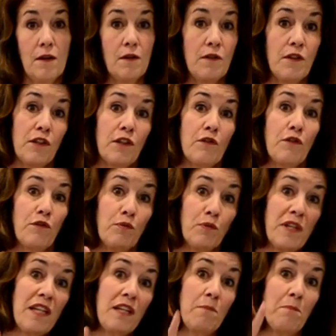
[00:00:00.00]
There are
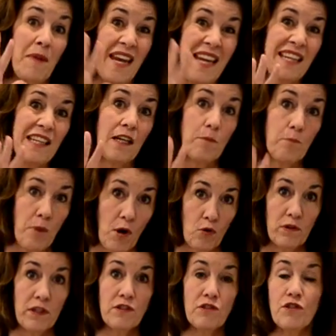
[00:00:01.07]
three main
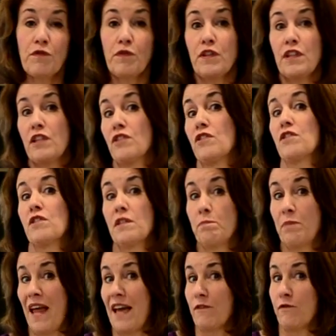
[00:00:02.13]
components for this
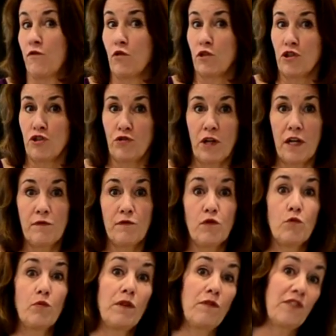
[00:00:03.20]
Black Forest trifle.
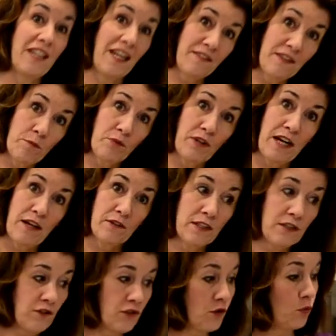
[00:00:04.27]
We've done the
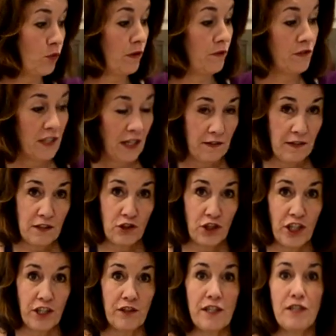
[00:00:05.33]
brownies, we've done the
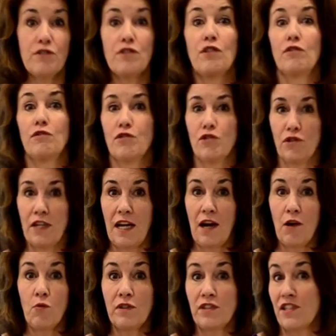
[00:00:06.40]
cherries, so now
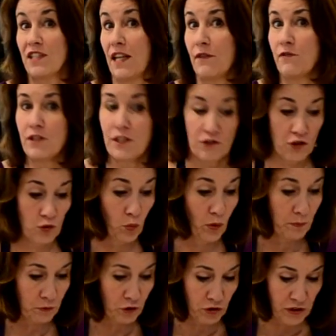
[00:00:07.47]
what's left is the
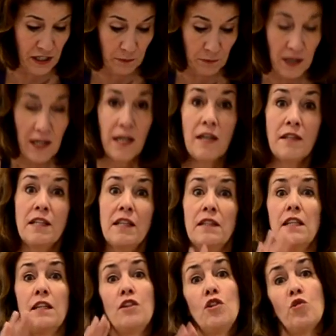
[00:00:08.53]
whipped cream.
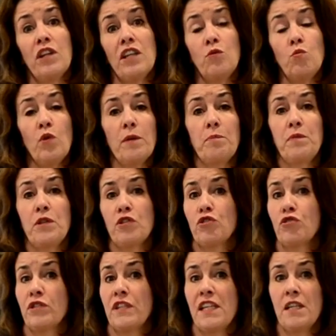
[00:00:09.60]
You can whip your
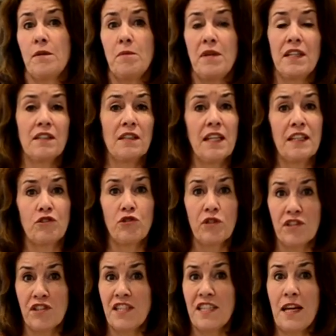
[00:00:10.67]
cream in an electric
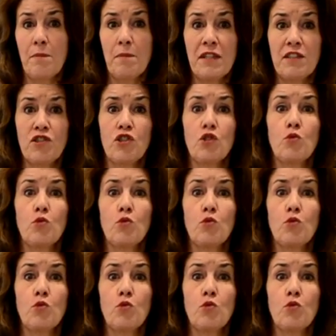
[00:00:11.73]
stand mixer